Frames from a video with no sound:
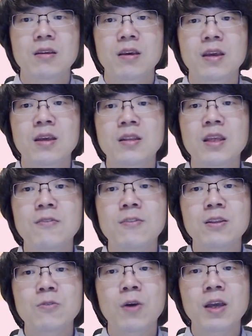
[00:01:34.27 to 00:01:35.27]
And
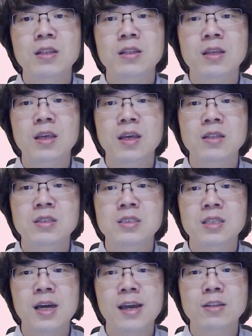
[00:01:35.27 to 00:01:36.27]
even white can
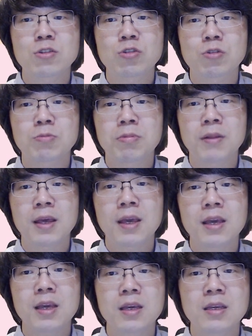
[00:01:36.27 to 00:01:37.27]
decide to
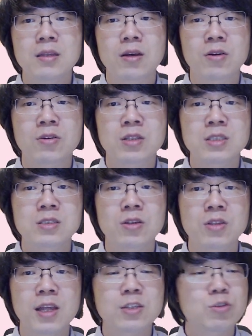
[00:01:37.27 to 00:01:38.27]
play this
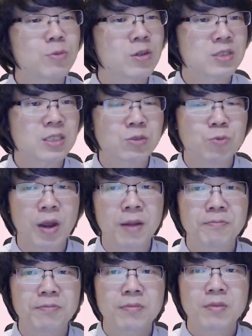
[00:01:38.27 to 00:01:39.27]
attachment as well.
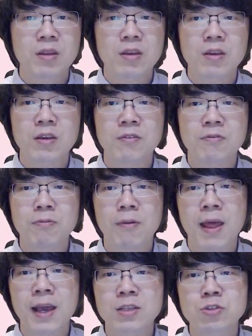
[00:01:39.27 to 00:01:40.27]
If
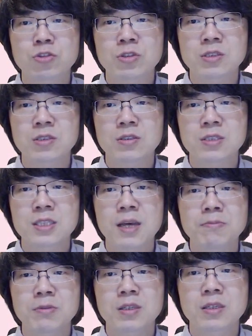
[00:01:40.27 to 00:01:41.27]
black just
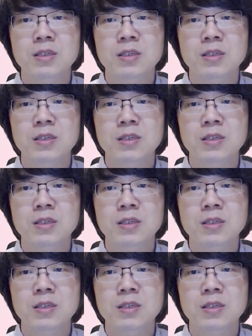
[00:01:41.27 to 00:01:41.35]
accept,